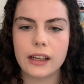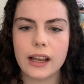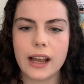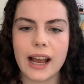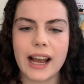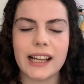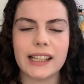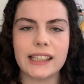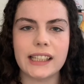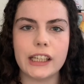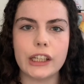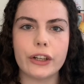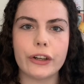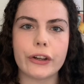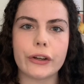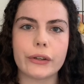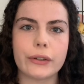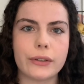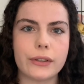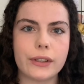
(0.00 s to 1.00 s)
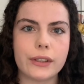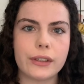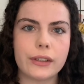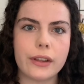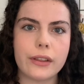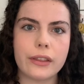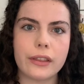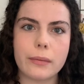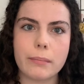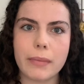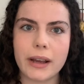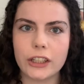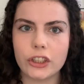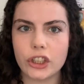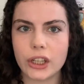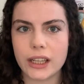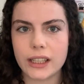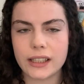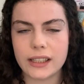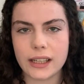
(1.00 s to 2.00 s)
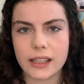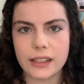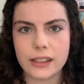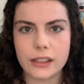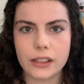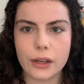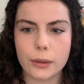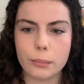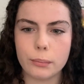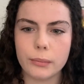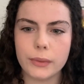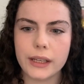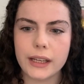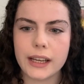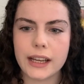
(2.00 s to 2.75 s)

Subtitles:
As he learns the magic system,